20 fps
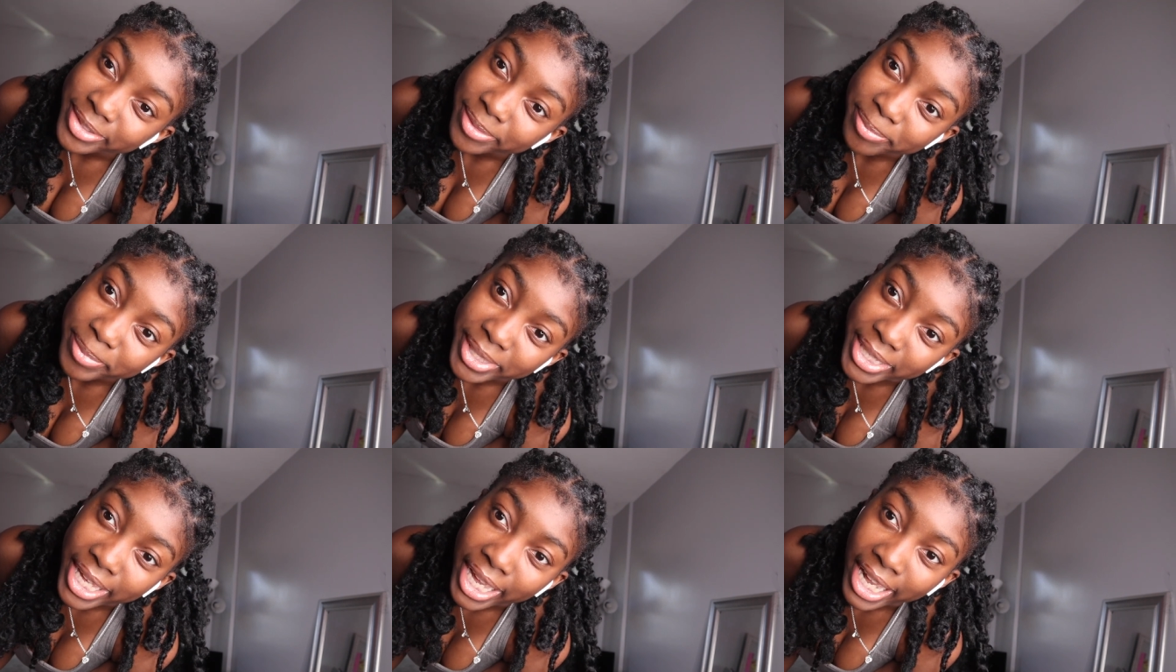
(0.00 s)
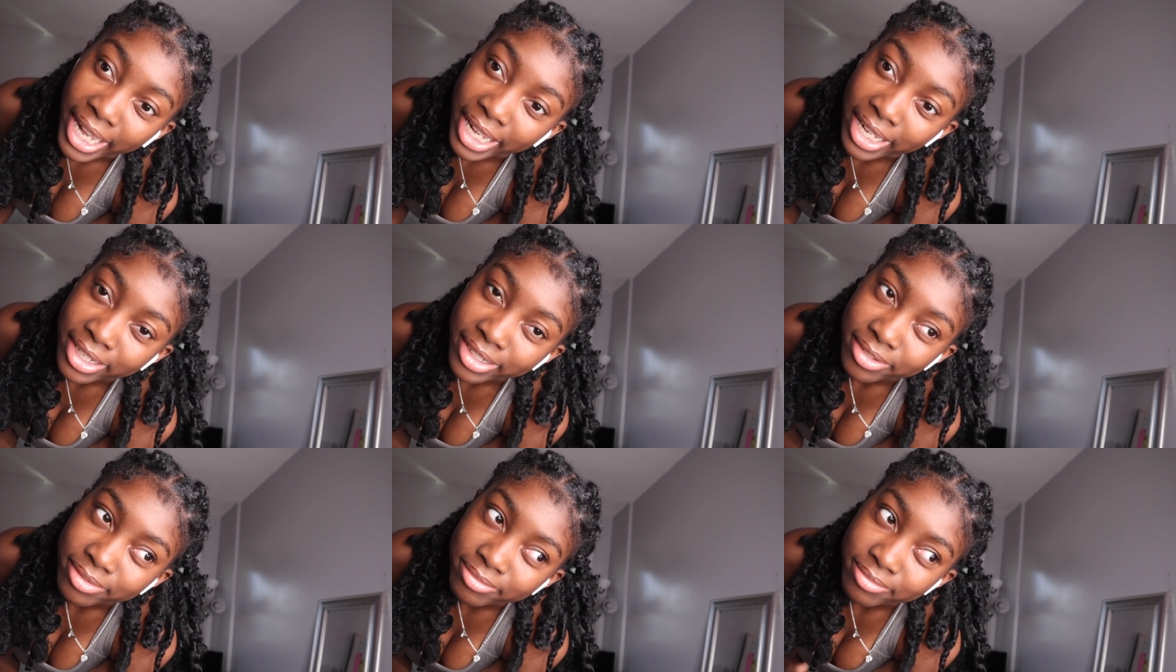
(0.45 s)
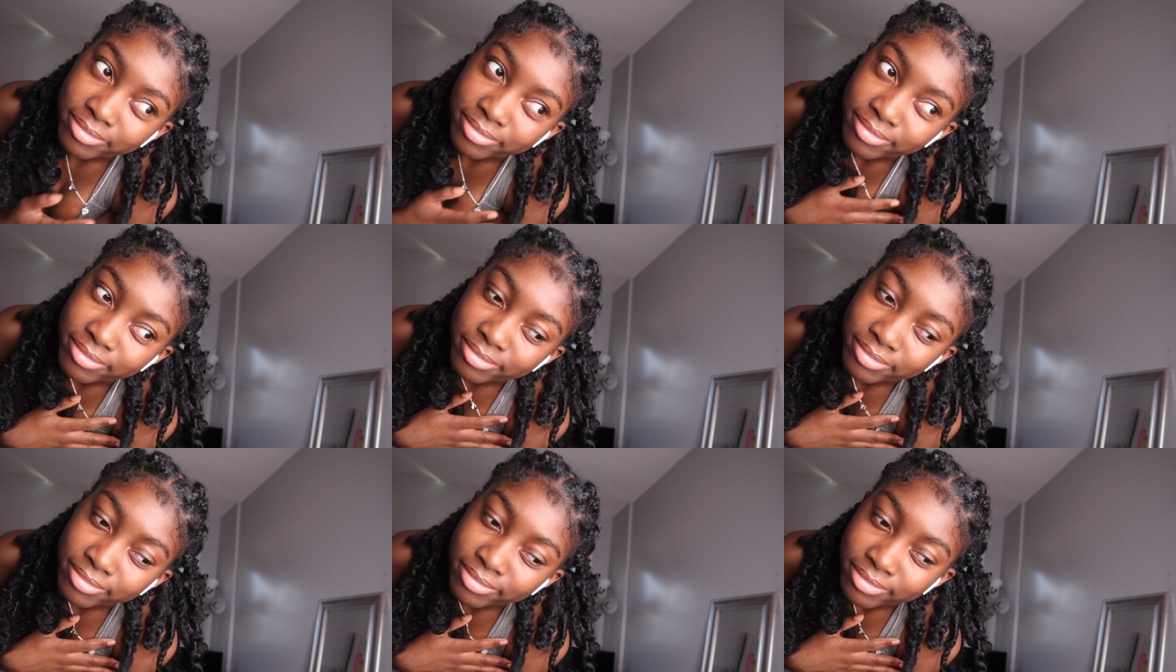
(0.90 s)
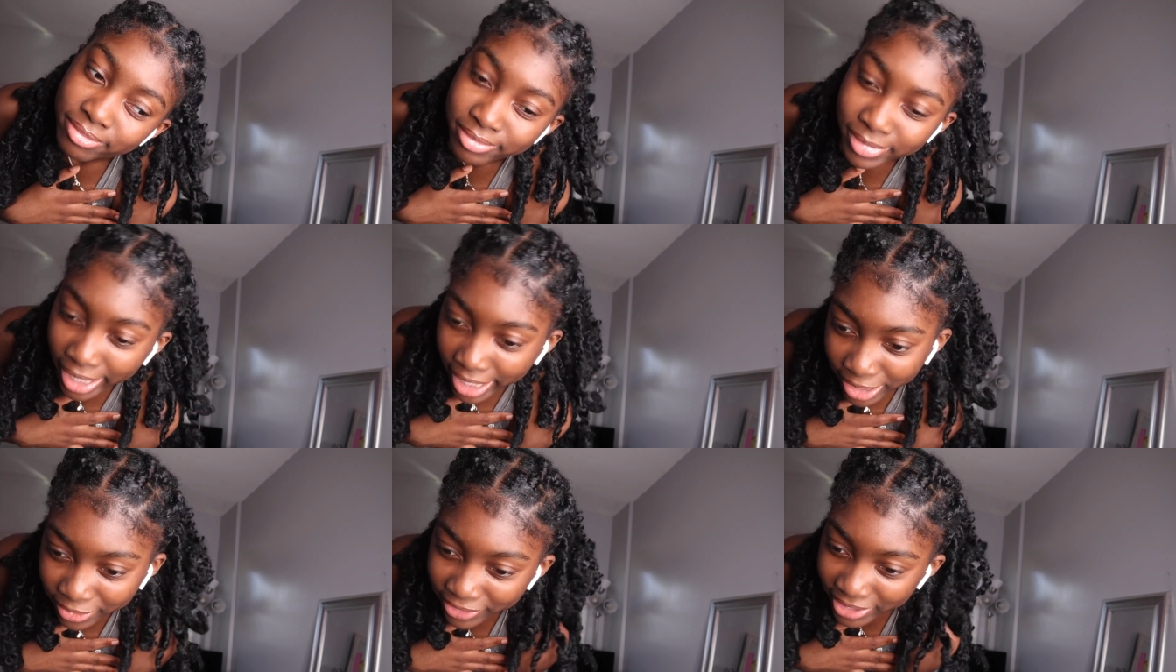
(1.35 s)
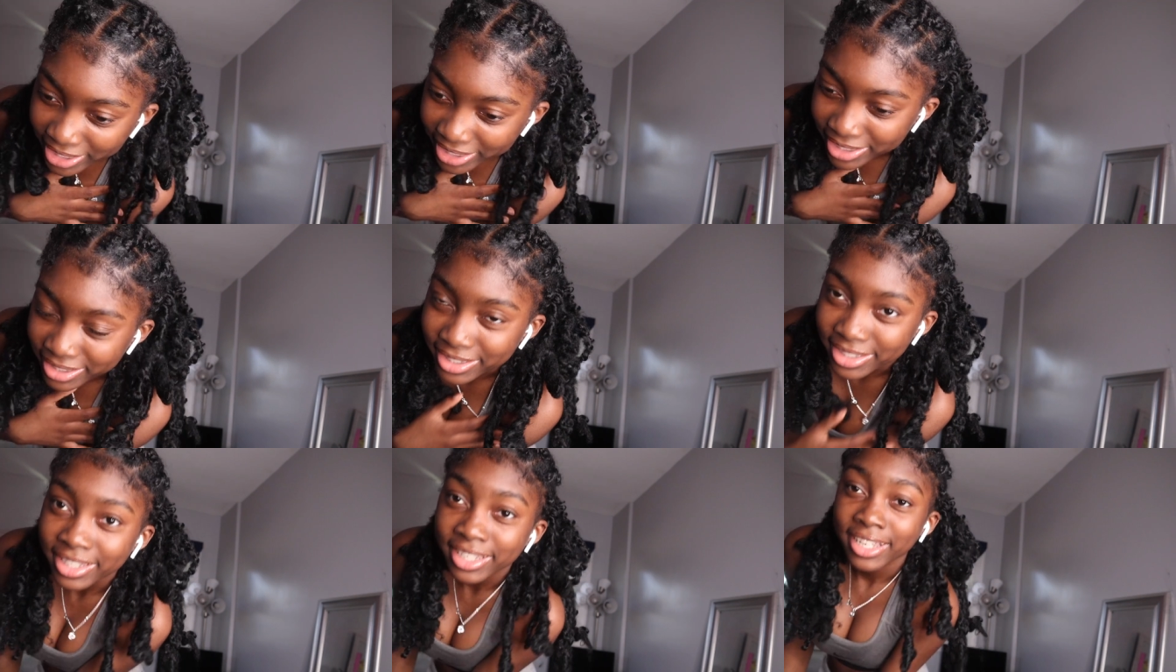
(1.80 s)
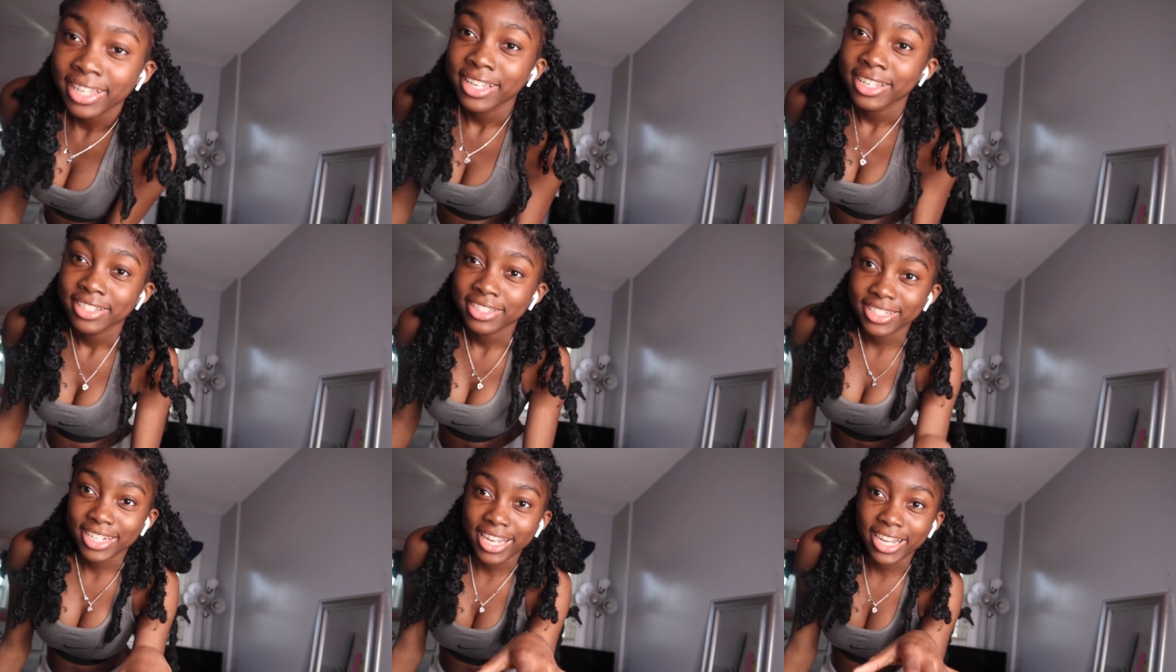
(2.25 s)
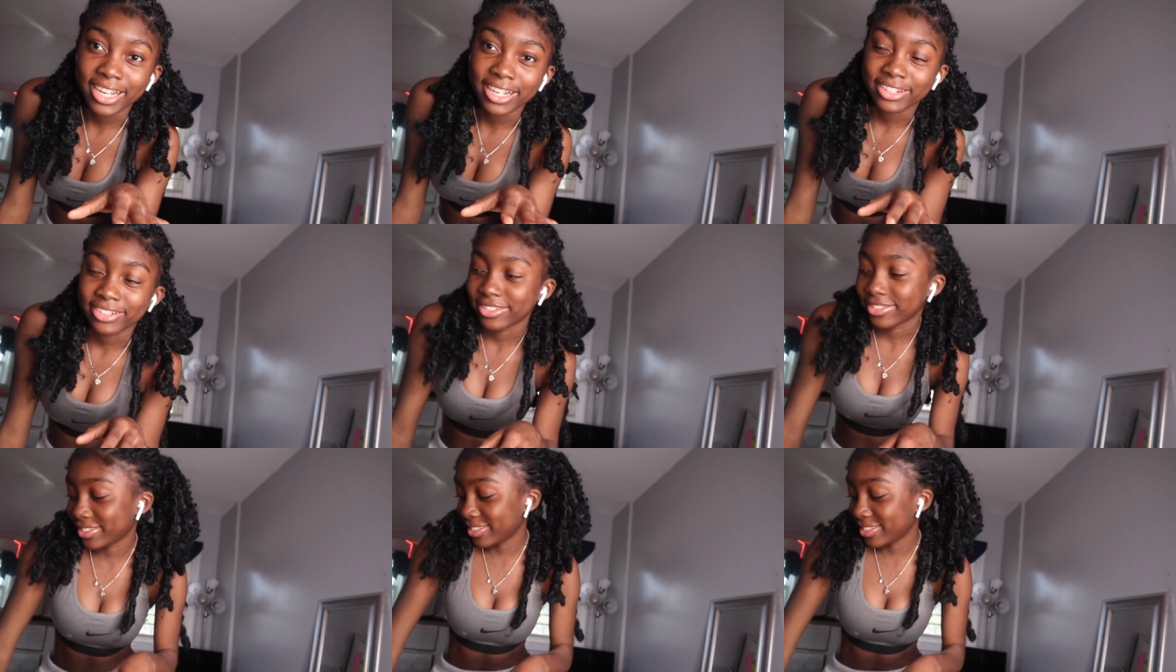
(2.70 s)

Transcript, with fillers: But yeah. Anyways, ciao.